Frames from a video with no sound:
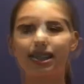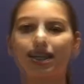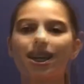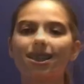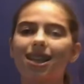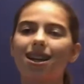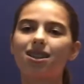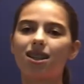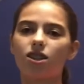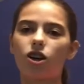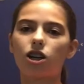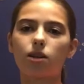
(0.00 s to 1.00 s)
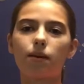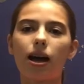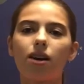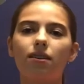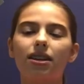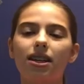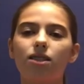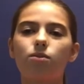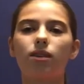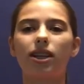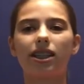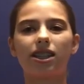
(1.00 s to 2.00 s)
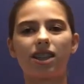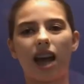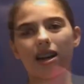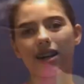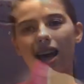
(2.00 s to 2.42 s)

The next thing I'm going to talk about is winning a shout out. So